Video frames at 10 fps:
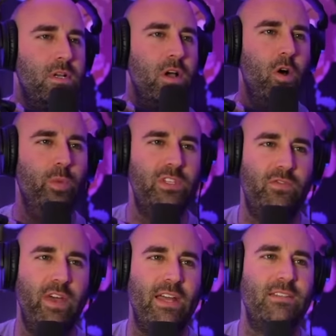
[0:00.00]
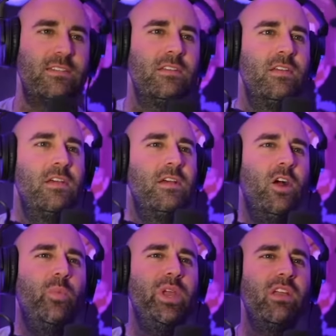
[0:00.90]
Homeless vets are
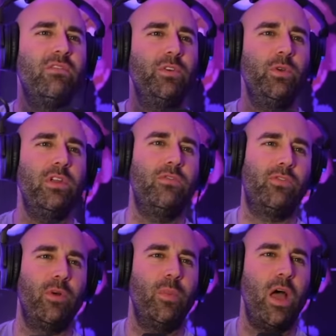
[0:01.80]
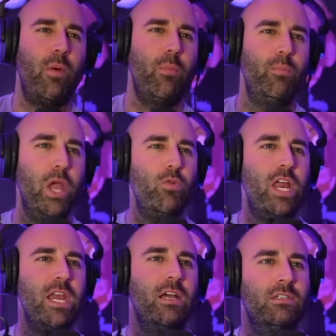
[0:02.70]
being booted from
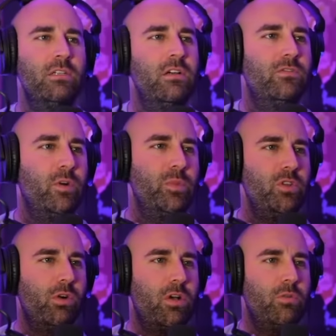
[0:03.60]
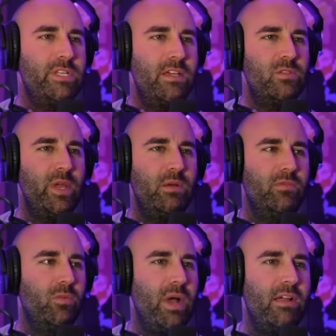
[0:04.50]
New York hotels to make room
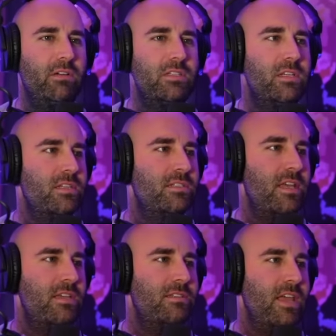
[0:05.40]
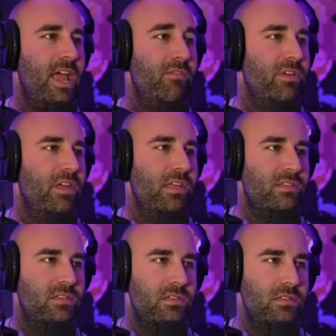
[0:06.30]
for migrants, says
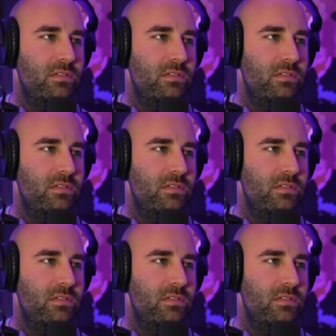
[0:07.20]
advocates.